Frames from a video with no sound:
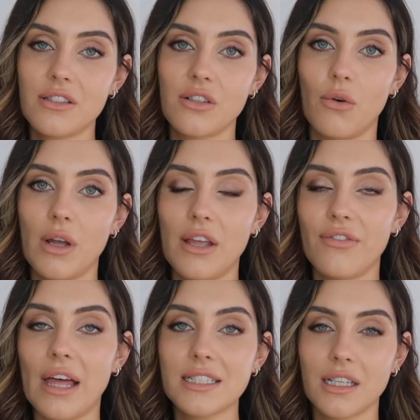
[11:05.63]
So if
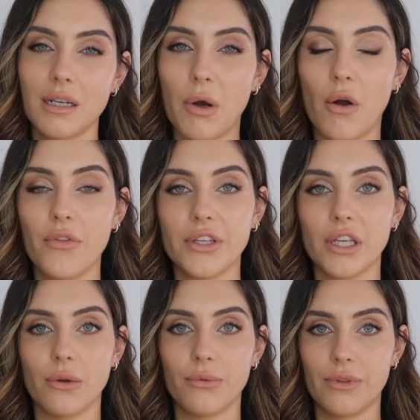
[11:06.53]
that's going to bother
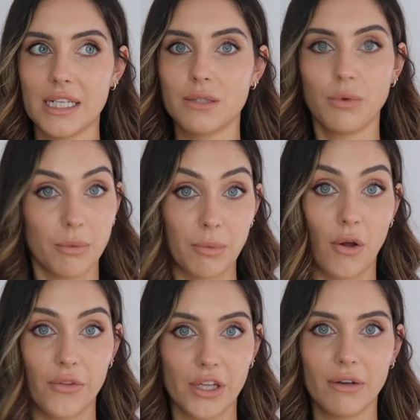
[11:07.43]
you, this would
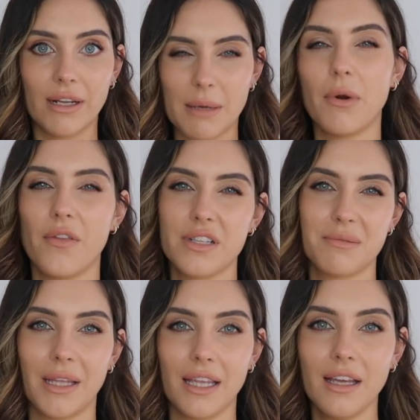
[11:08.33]
bother you. Like it bothers
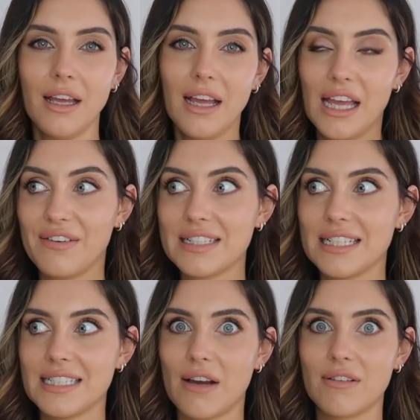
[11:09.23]
me if I
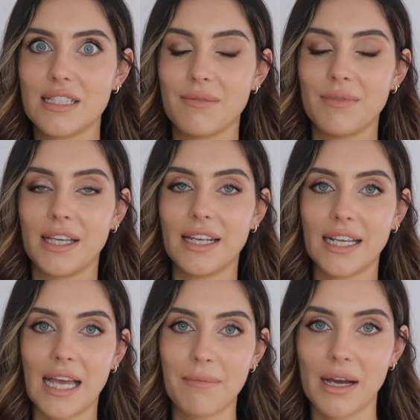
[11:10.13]
sit down on something and then I
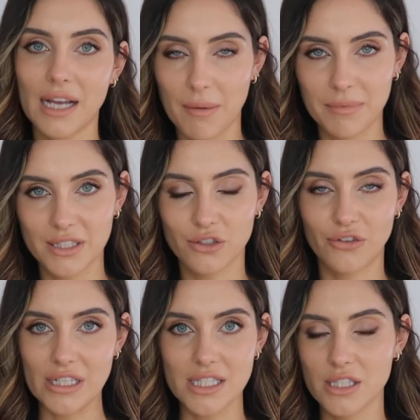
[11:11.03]
get back up and it's
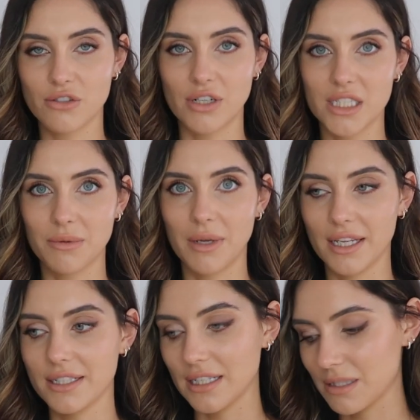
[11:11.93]
creased straight
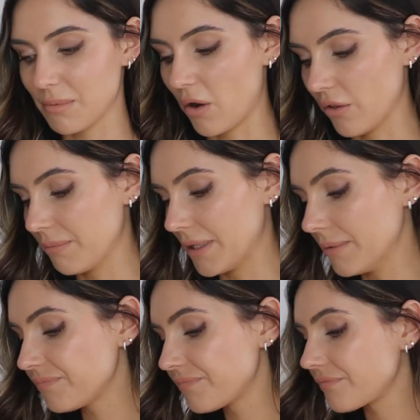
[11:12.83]
away. It does bother me.